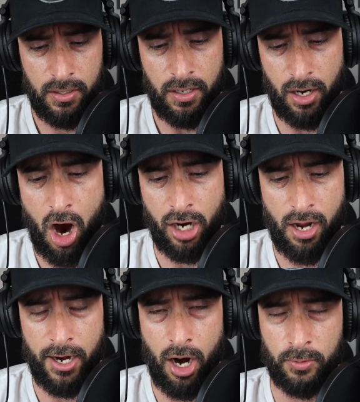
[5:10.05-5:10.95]
on
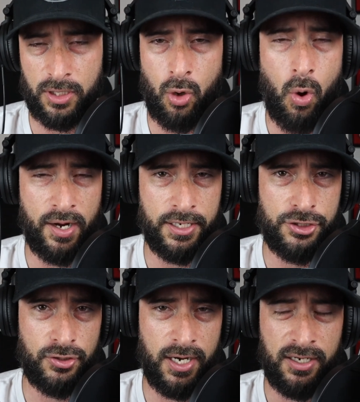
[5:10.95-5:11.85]
IR with a quad
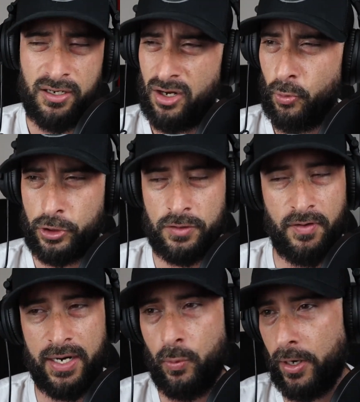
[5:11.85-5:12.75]
injury, which is
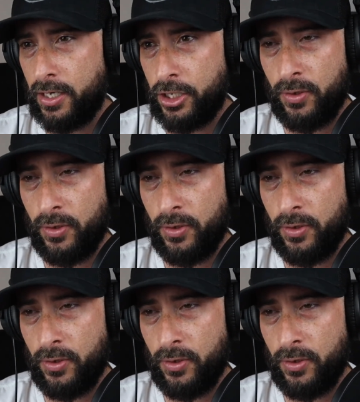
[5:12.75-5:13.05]
very weird.